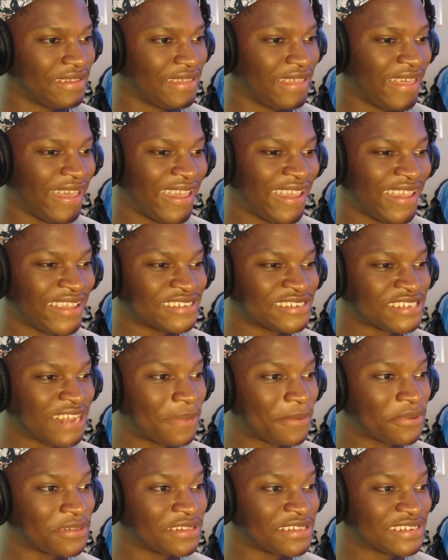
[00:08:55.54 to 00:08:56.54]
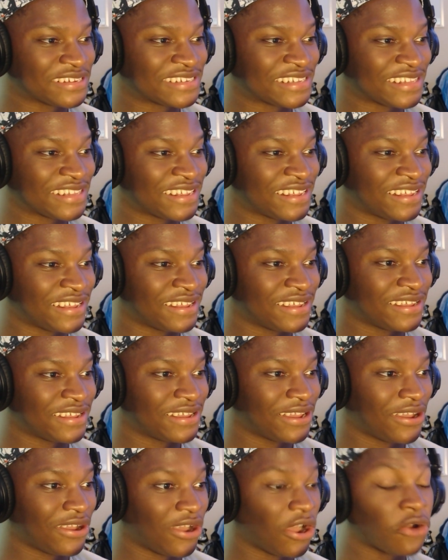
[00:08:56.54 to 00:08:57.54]
Hey, Sabo looks lit.
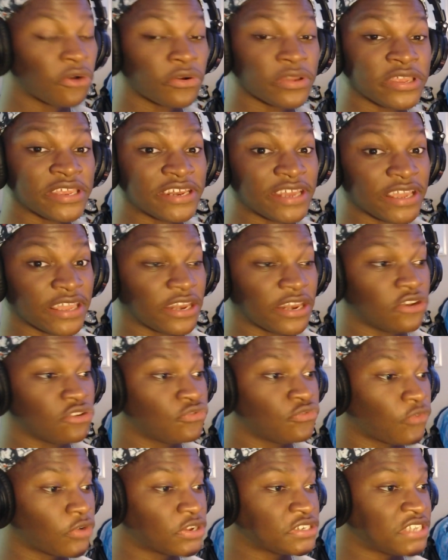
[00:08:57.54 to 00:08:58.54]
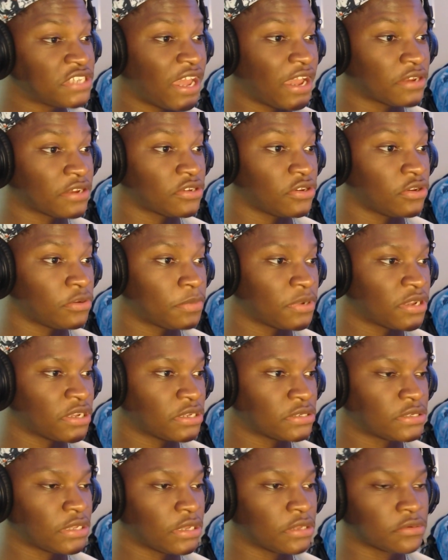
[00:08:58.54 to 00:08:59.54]
Oh, he did get a new voice actor
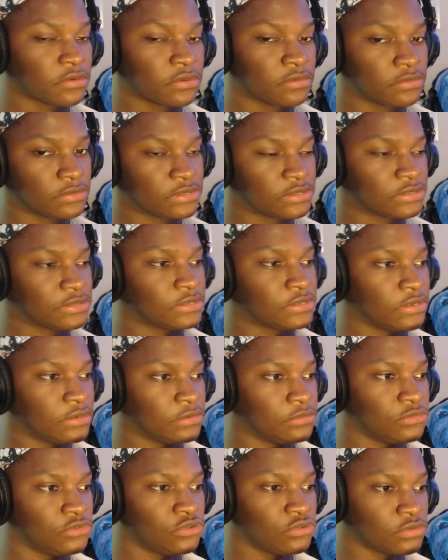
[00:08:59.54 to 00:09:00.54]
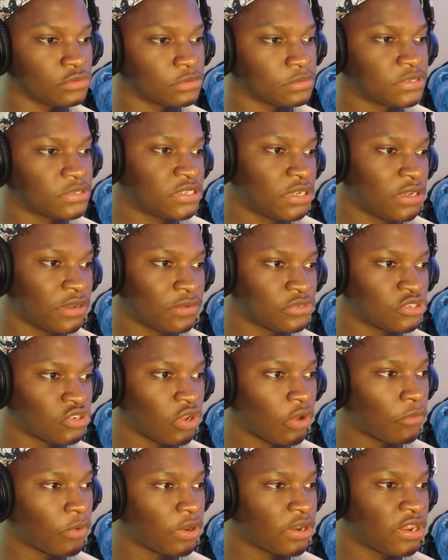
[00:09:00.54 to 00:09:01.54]
because the other one was doing some stuff. So I
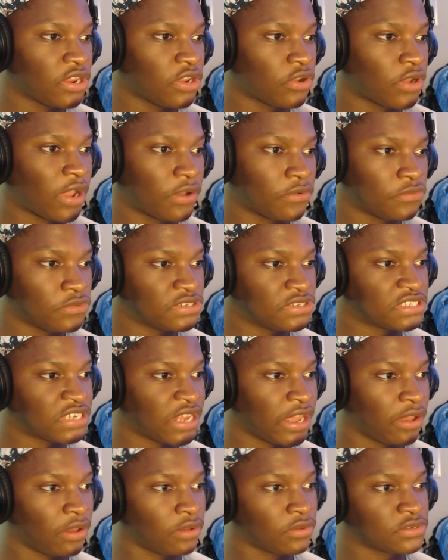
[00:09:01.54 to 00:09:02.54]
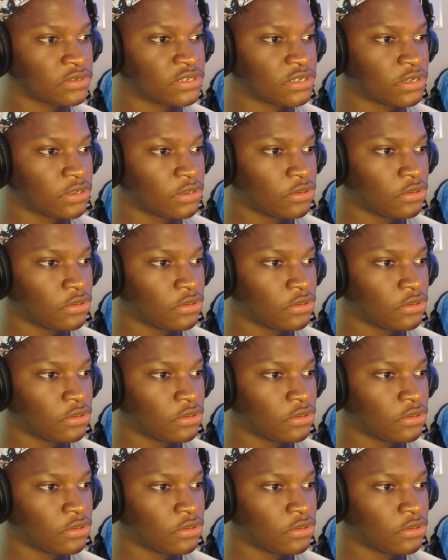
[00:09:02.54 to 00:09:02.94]
want to hear how he sounds.